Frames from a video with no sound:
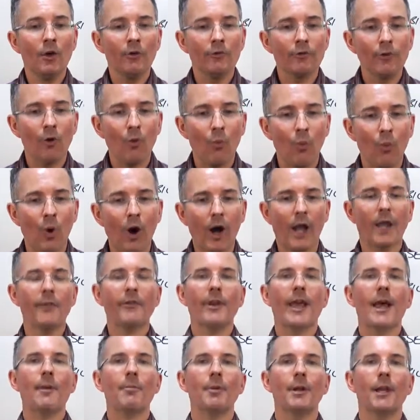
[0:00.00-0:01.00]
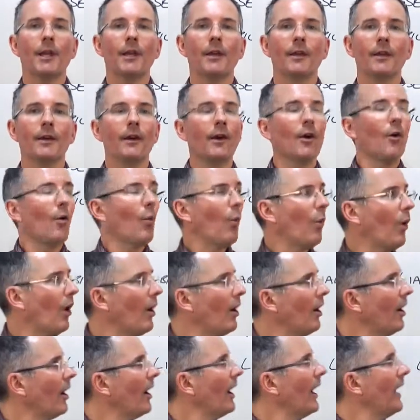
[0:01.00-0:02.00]
So why is it happening?
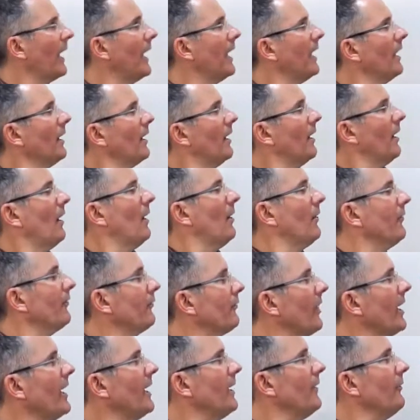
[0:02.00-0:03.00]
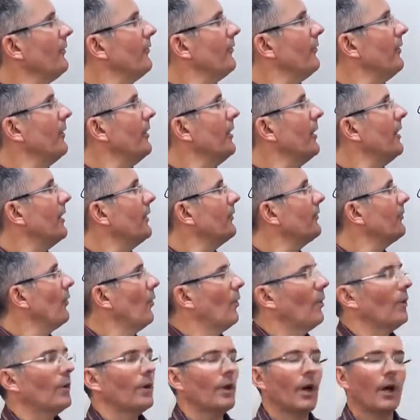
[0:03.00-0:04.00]
Why are states and
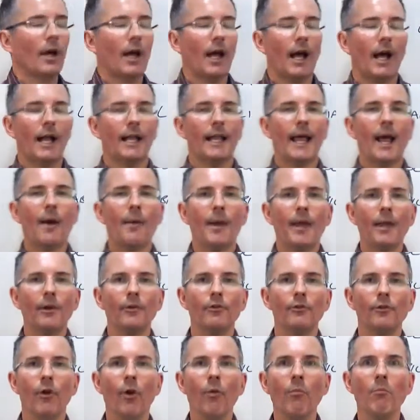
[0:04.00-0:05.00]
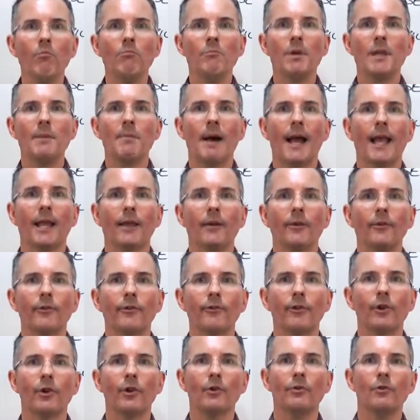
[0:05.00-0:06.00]
so on allowing zombie
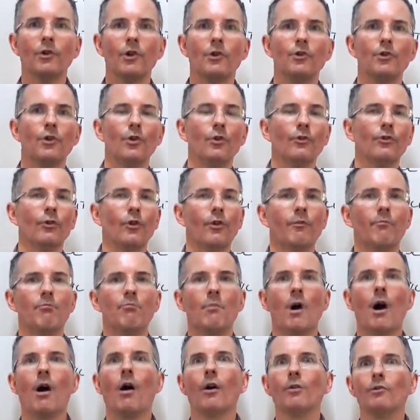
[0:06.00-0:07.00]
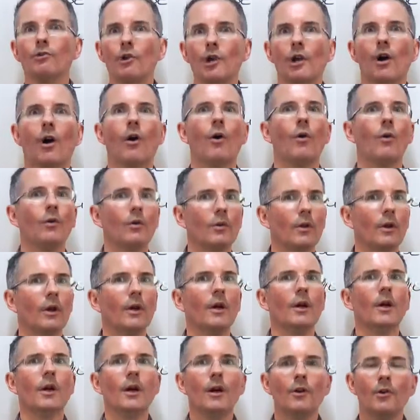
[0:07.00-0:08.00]
banks to continue sort of marching on,
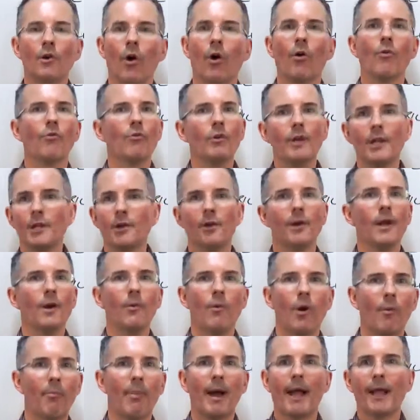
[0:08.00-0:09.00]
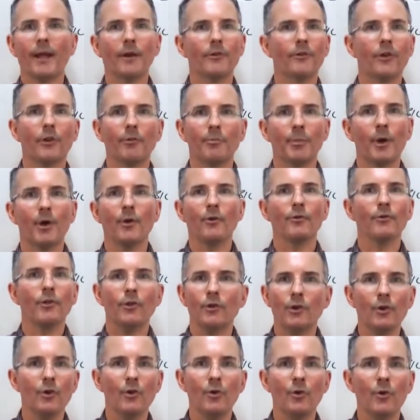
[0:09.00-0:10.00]
not really doing what banks are supposed
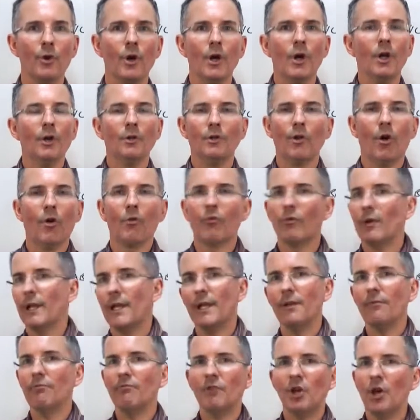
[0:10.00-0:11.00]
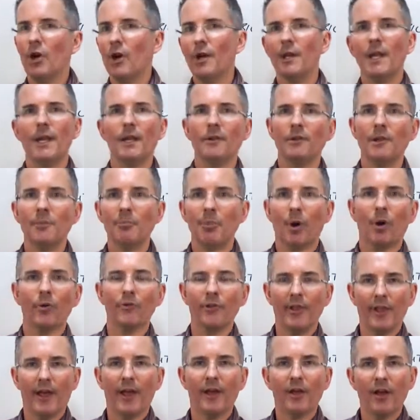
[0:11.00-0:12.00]
to do, not really turning
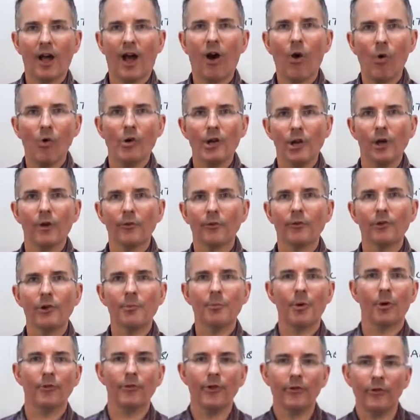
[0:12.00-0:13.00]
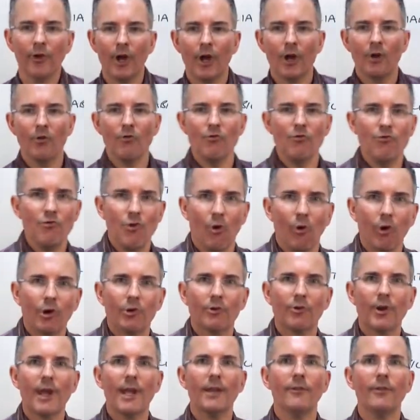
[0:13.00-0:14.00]
deposits, holding on to deposits, not
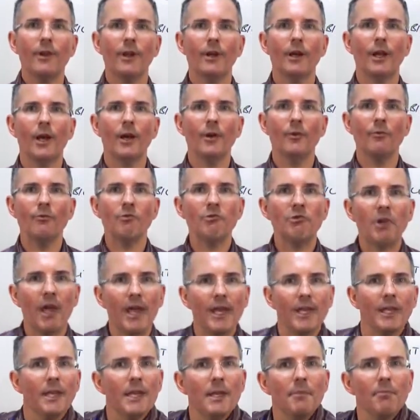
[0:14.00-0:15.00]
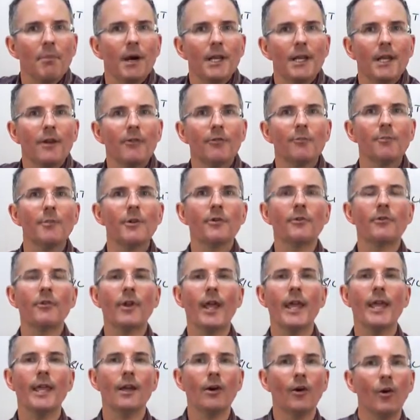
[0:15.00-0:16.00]
creating loans, taking money from the
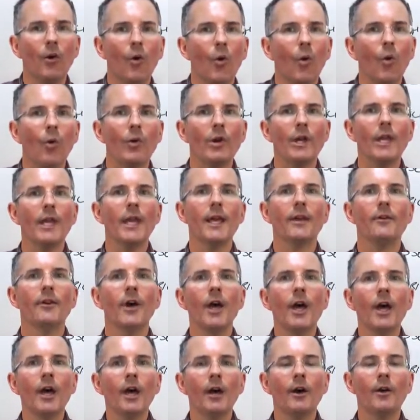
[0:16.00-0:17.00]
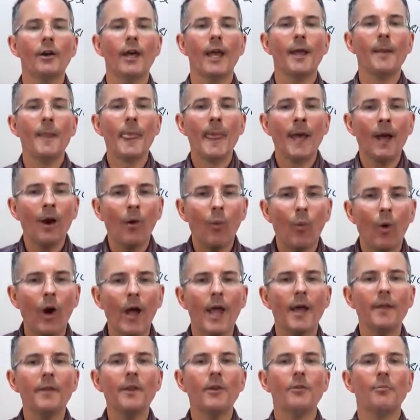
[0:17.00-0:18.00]
state, hoarding it? Okay,
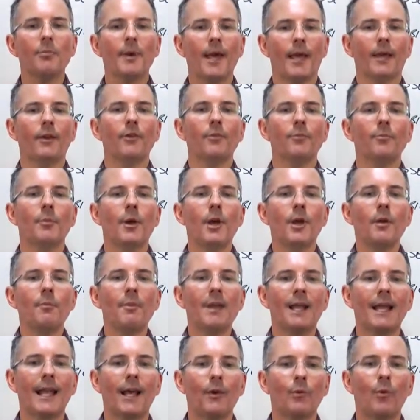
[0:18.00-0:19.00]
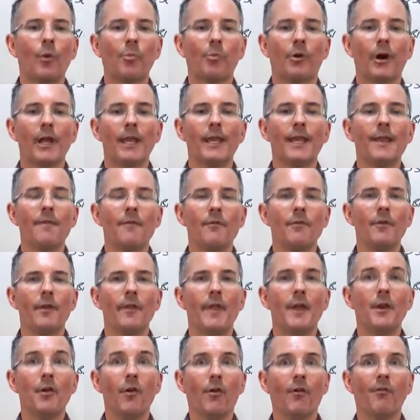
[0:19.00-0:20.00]
why are these banks being allowed to operate given
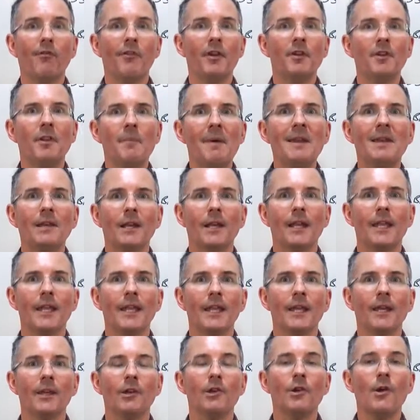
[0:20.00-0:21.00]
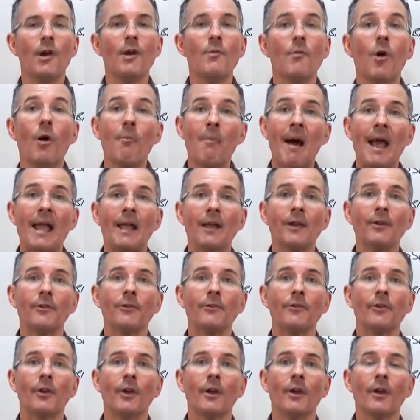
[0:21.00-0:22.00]
that they're not fundamentally doing what
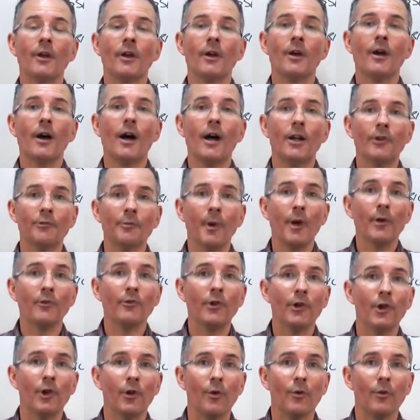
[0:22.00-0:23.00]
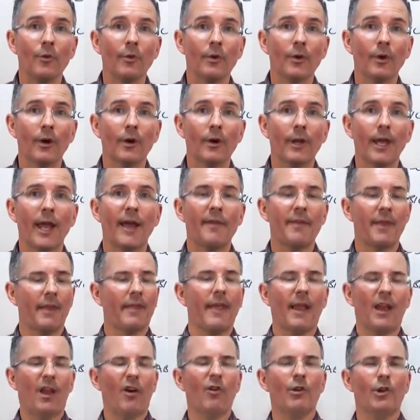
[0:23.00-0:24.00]
banks are supposed to do? Again,
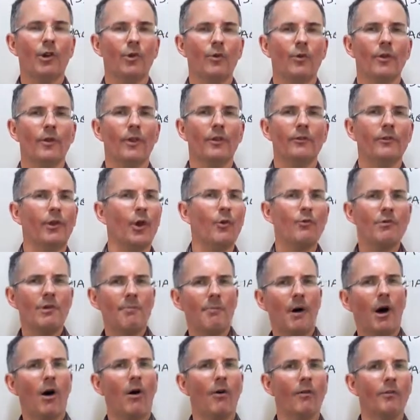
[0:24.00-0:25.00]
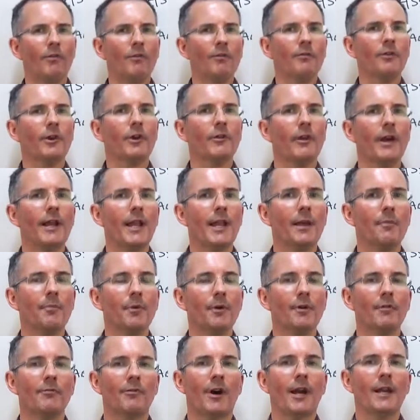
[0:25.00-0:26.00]
that they'll argue that there's no demand for credit,
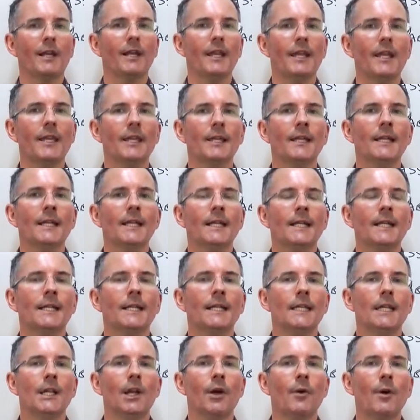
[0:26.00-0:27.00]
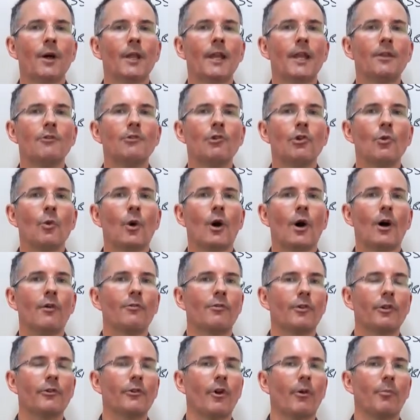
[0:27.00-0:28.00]
but frankly, you know, unless you are,
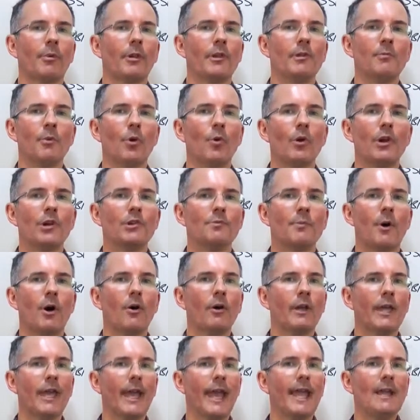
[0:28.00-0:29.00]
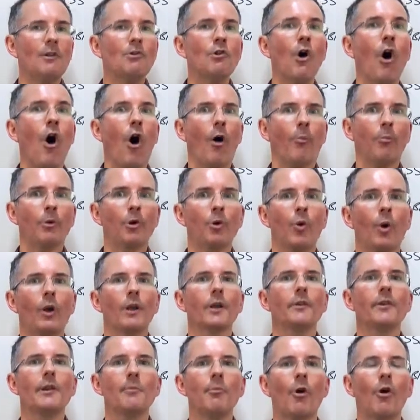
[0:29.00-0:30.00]
for example, in the mortgage market, a top
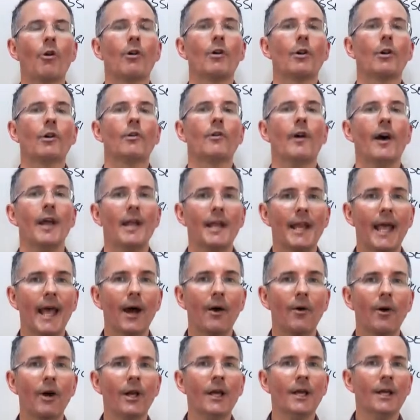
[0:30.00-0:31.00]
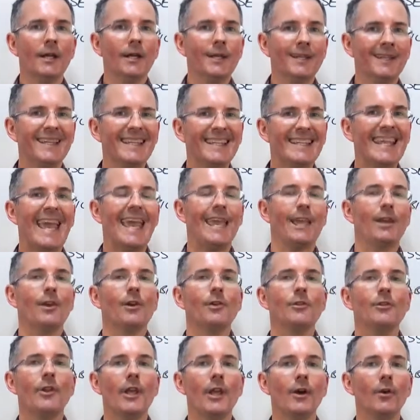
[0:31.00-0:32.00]
quality borrower right now, getting a
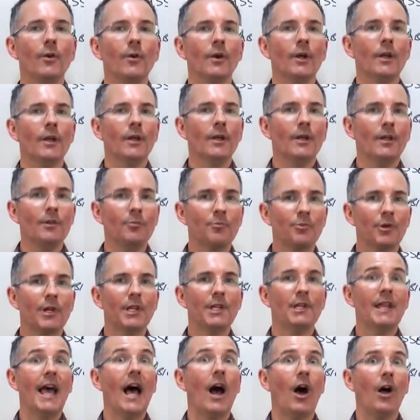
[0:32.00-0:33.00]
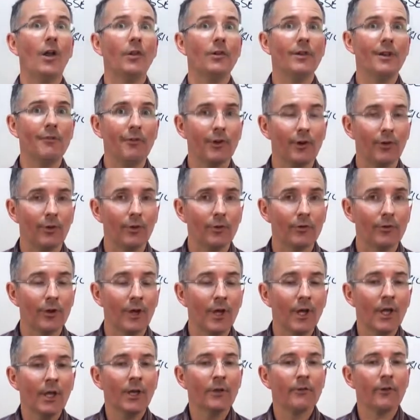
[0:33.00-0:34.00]
good deal is pretty darn difficult.
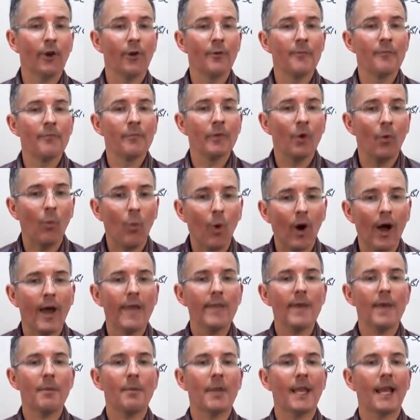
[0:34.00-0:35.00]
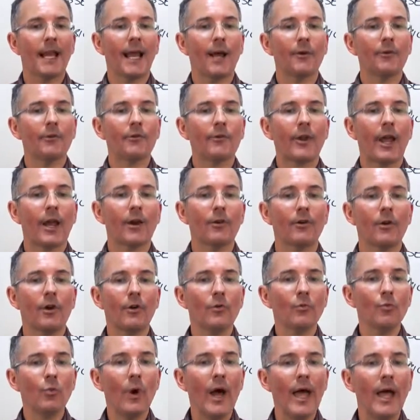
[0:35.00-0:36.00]
So why are they being allowed to stagger
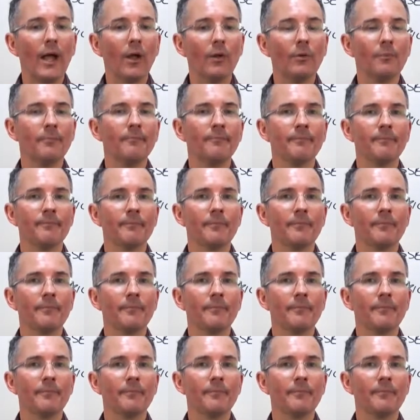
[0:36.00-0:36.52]
on? Well,